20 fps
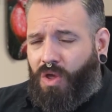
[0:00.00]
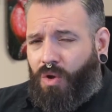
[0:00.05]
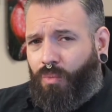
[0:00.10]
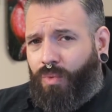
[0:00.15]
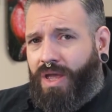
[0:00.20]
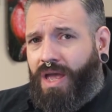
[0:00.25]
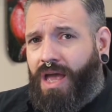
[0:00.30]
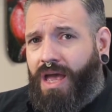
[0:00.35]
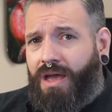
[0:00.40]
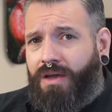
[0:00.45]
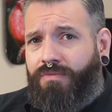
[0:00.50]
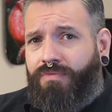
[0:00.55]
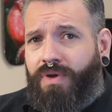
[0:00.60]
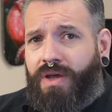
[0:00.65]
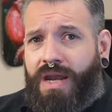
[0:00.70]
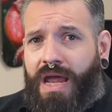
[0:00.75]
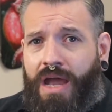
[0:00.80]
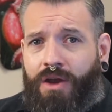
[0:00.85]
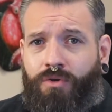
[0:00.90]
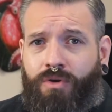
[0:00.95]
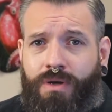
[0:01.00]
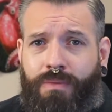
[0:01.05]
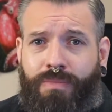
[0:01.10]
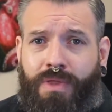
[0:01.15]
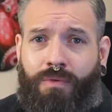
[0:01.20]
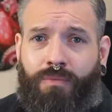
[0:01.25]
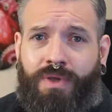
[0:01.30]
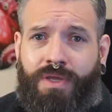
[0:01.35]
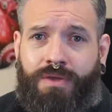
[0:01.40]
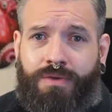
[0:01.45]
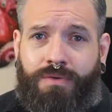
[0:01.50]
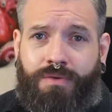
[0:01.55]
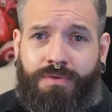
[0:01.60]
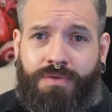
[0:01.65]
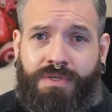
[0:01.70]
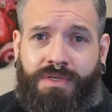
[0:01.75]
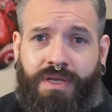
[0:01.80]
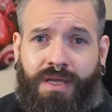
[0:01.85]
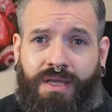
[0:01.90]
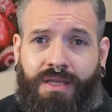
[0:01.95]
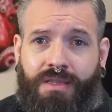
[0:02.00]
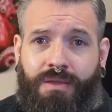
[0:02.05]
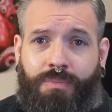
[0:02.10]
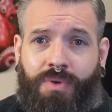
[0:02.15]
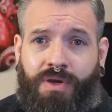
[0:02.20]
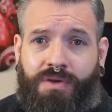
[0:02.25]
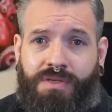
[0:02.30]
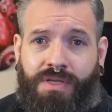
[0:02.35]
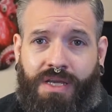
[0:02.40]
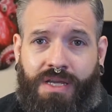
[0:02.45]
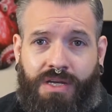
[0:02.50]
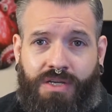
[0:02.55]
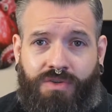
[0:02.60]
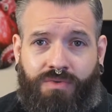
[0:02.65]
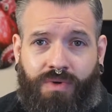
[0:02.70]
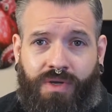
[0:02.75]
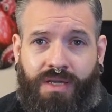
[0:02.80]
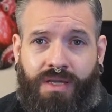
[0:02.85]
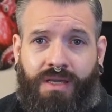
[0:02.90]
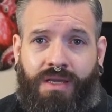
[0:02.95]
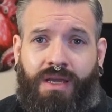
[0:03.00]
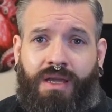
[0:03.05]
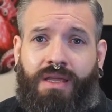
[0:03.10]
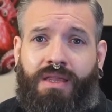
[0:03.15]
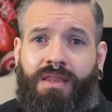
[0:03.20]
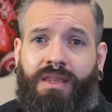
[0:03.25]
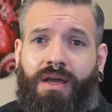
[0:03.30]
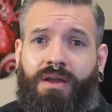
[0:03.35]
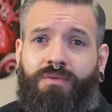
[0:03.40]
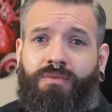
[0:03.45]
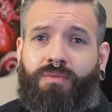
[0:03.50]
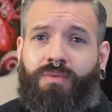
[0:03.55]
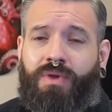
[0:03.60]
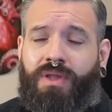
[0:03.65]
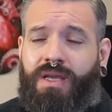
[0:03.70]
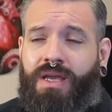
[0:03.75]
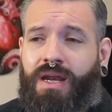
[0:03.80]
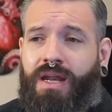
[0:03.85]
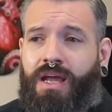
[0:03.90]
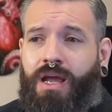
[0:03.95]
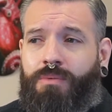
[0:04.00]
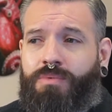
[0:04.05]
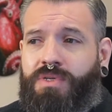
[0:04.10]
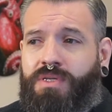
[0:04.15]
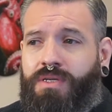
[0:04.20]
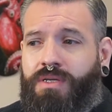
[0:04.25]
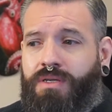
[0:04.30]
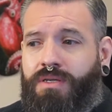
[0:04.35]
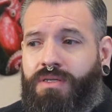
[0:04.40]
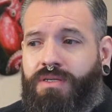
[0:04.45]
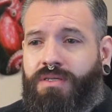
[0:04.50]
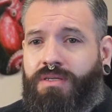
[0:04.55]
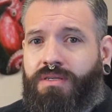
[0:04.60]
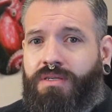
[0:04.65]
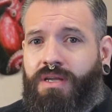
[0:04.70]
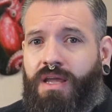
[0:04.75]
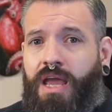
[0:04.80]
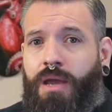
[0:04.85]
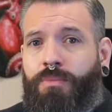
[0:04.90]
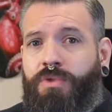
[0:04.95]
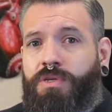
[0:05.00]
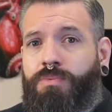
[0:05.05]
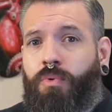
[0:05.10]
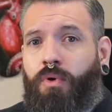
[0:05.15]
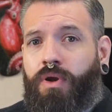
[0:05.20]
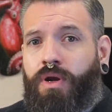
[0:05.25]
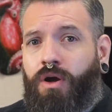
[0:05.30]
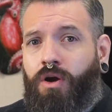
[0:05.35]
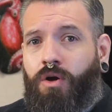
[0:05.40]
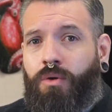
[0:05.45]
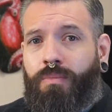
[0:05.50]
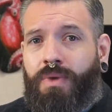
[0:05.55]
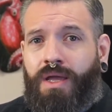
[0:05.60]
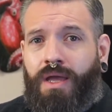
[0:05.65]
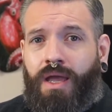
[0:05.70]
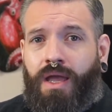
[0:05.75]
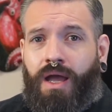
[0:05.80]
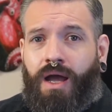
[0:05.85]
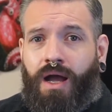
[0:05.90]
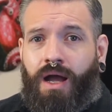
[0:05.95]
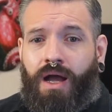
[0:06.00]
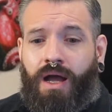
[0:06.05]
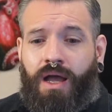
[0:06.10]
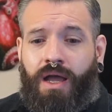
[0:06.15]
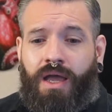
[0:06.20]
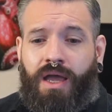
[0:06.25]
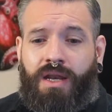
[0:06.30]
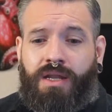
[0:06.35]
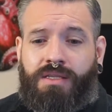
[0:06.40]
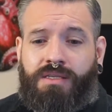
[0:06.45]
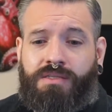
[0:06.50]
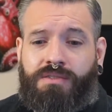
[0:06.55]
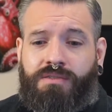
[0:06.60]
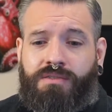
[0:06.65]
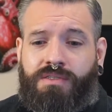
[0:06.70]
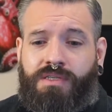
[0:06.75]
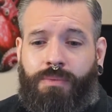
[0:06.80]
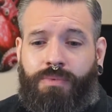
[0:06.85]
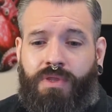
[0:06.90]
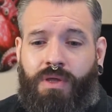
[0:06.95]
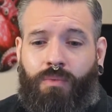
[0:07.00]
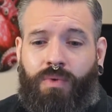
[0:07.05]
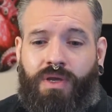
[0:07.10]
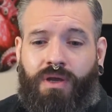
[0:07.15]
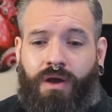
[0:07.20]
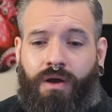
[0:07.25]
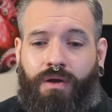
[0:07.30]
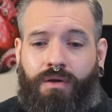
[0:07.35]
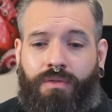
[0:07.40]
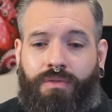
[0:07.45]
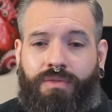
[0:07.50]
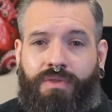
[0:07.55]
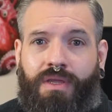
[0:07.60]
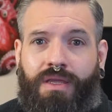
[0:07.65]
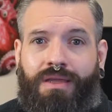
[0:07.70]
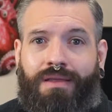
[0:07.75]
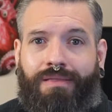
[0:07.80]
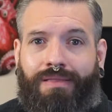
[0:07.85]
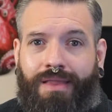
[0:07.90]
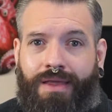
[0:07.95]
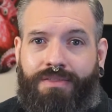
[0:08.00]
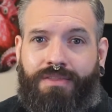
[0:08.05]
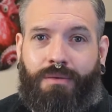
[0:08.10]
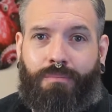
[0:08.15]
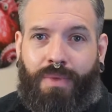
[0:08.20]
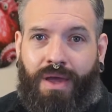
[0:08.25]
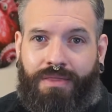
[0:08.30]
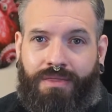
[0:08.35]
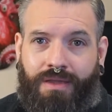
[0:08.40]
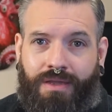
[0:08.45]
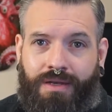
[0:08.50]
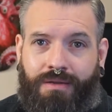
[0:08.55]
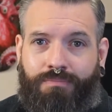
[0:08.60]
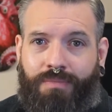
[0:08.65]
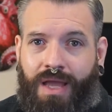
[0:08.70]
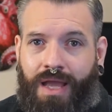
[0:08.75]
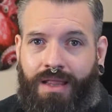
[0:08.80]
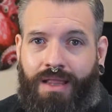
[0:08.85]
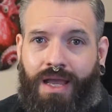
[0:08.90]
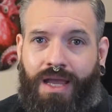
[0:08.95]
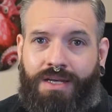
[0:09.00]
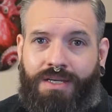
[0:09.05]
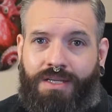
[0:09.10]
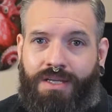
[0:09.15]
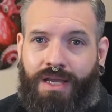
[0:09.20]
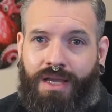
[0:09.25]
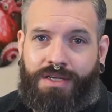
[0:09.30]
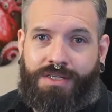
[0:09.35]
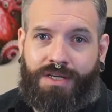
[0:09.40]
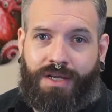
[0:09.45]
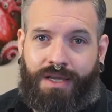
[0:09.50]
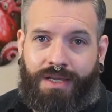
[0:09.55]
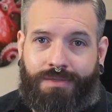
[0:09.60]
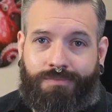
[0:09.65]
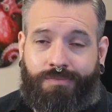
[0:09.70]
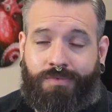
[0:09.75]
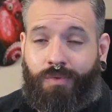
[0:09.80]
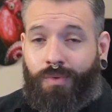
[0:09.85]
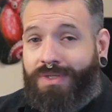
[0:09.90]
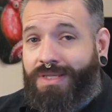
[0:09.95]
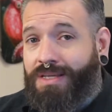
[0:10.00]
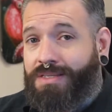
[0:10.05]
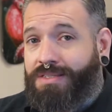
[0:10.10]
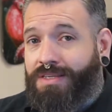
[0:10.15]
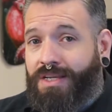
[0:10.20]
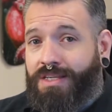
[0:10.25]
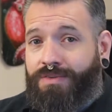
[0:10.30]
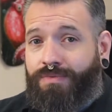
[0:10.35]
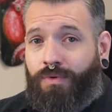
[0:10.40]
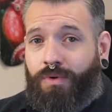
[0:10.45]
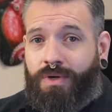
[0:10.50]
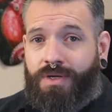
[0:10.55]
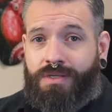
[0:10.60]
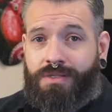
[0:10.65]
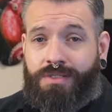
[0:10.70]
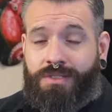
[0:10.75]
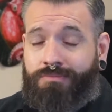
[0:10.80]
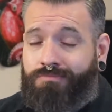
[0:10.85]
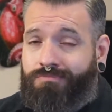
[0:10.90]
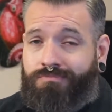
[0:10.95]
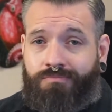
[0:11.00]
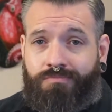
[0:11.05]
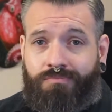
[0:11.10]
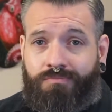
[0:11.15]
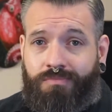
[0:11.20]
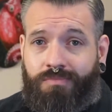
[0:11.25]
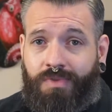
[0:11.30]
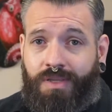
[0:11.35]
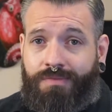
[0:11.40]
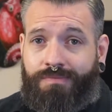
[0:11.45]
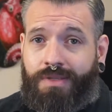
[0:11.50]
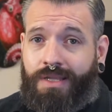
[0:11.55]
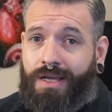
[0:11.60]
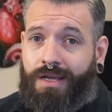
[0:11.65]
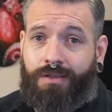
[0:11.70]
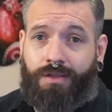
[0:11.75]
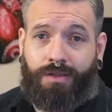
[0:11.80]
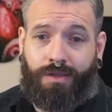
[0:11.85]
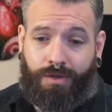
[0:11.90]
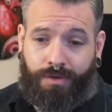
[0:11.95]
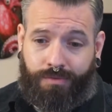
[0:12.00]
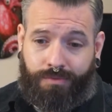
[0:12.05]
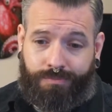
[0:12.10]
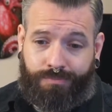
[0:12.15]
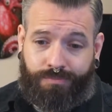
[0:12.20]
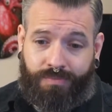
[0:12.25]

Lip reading: We have an acronym that we use in the piercing industry that really kind of helps to hammer this point home, and it's something that we call the LITHA method, L-I-T-H-A. What that stands for is leave it the hell alone.